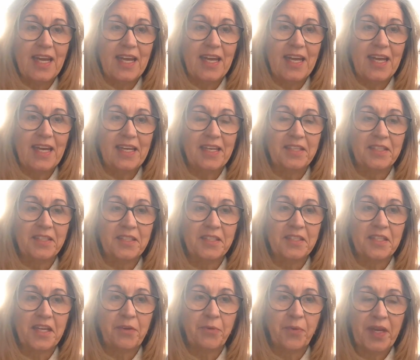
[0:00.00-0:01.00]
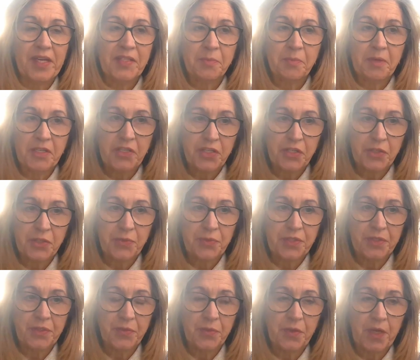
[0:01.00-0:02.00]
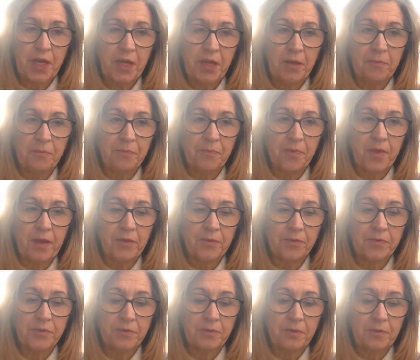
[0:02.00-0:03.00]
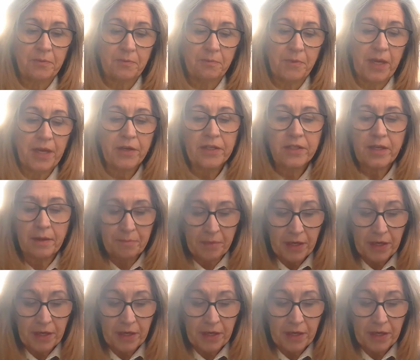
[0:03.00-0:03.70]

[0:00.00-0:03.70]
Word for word: and I raised my children. Um, I was married.